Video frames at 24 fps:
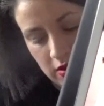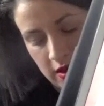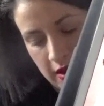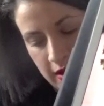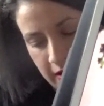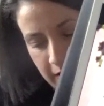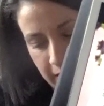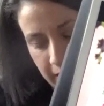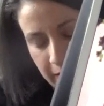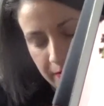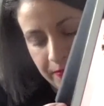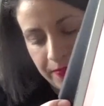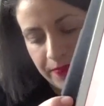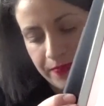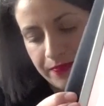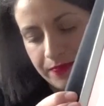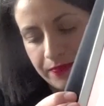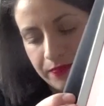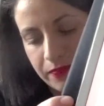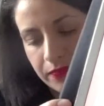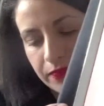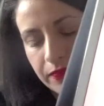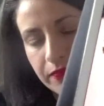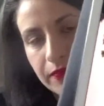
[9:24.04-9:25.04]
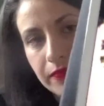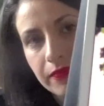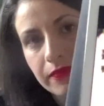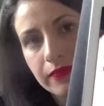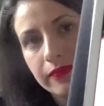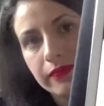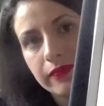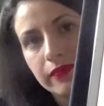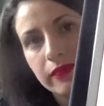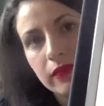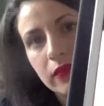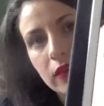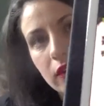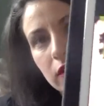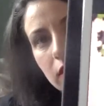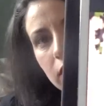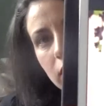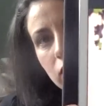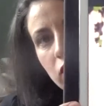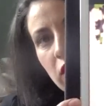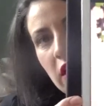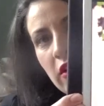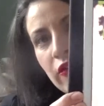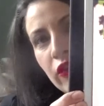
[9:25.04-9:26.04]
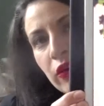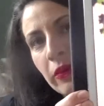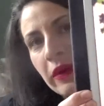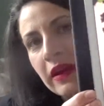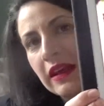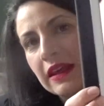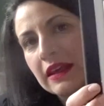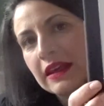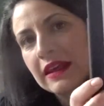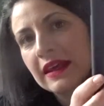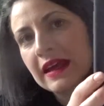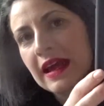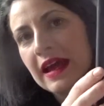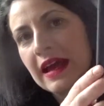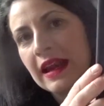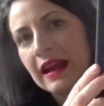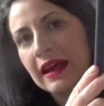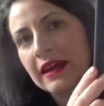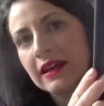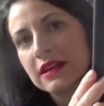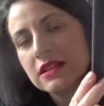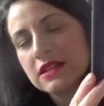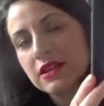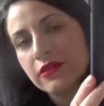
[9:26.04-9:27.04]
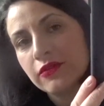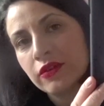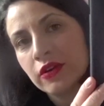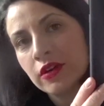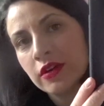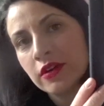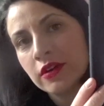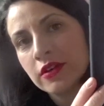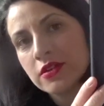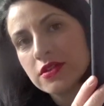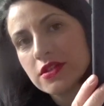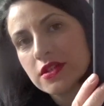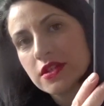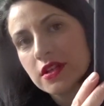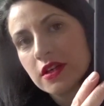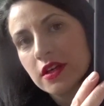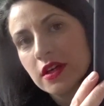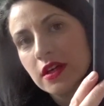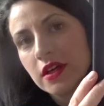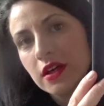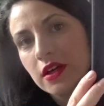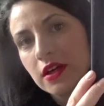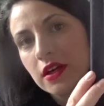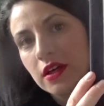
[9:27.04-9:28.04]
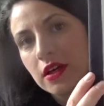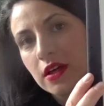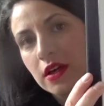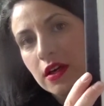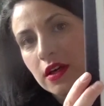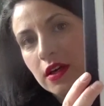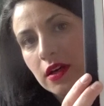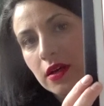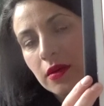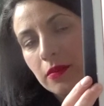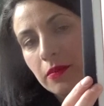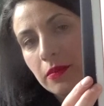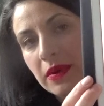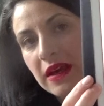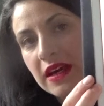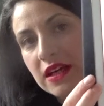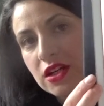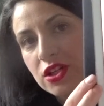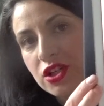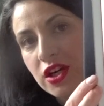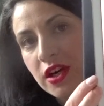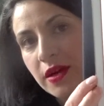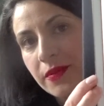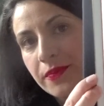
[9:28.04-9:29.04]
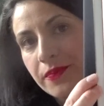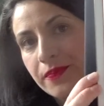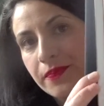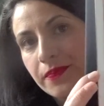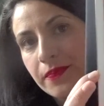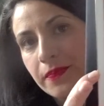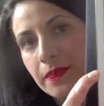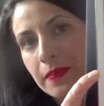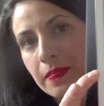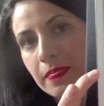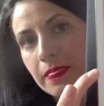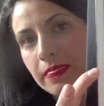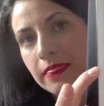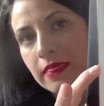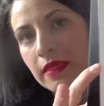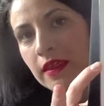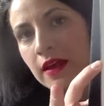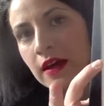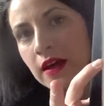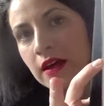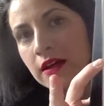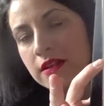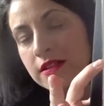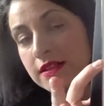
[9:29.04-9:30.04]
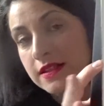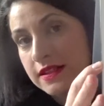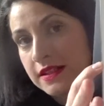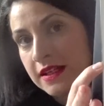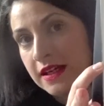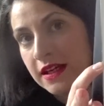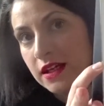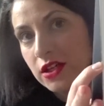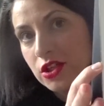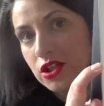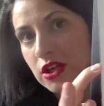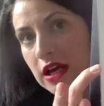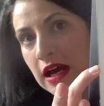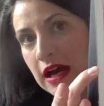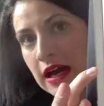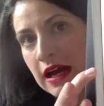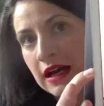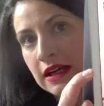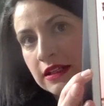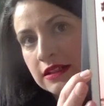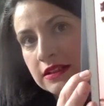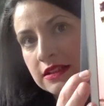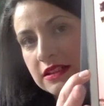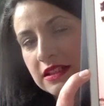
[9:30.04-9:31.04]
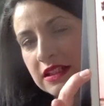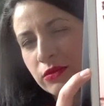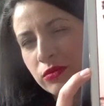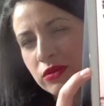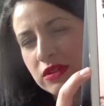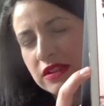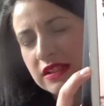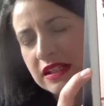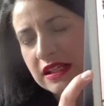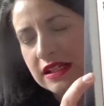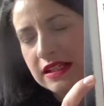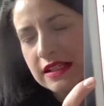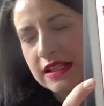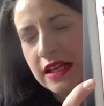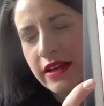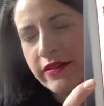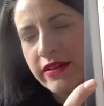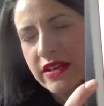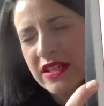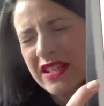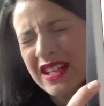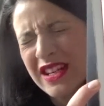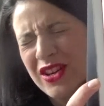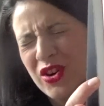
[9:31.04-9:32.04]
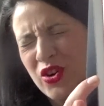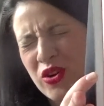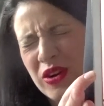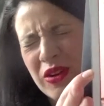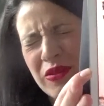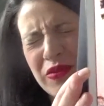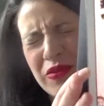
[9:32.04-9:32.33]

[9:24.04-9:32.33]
So every week you get like a different picture to stitch, and it was 6 series and it only